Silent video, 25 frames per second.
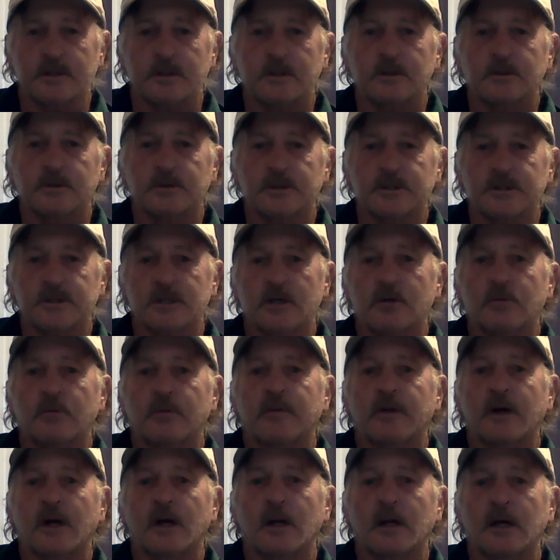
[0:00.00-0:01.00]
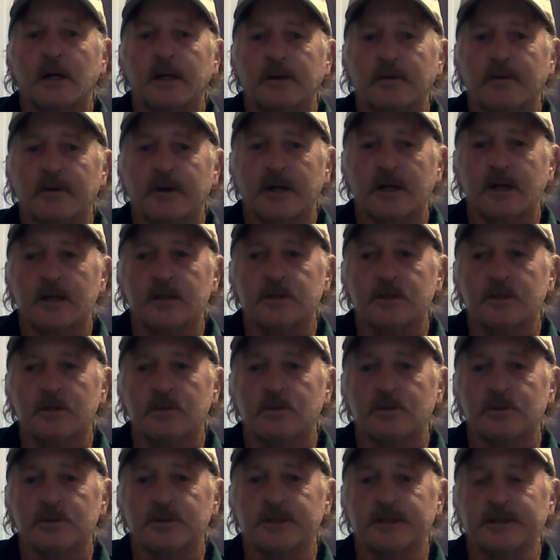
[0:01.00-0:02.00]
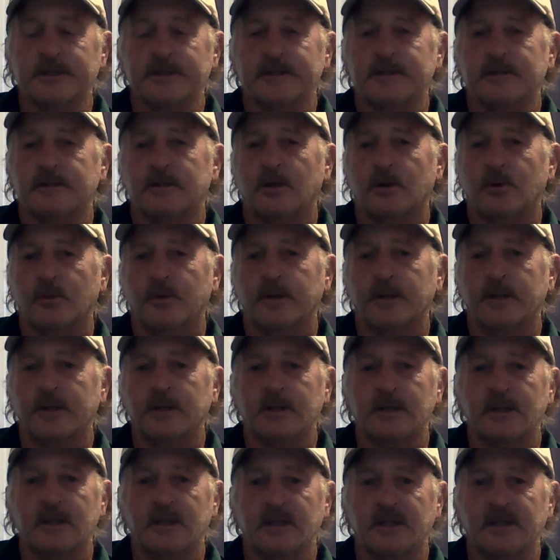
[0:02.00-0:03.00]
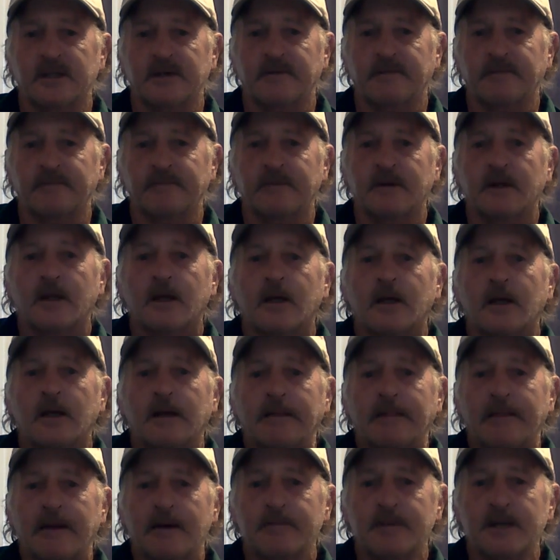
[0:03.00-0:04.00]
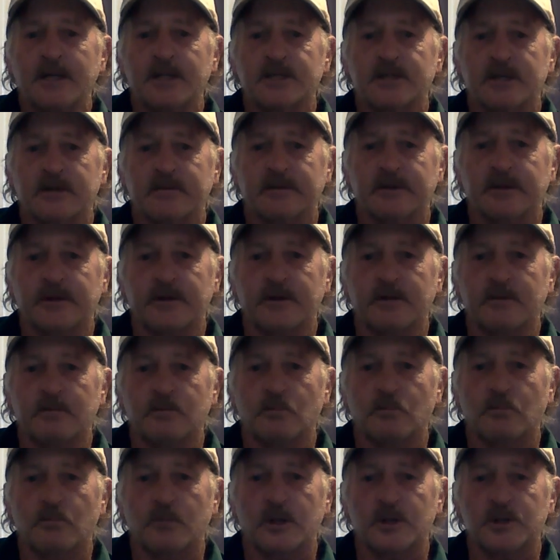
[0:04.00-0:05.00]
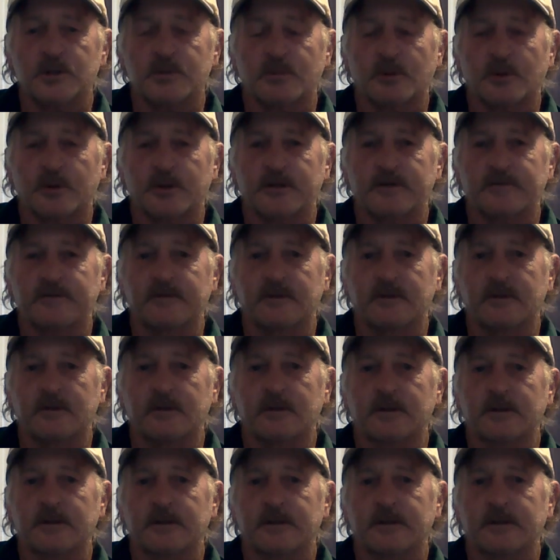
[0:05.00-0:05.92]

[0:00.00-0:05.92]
you're stuck with a liner that has holes in it already cut, and that makes everything much more difficult.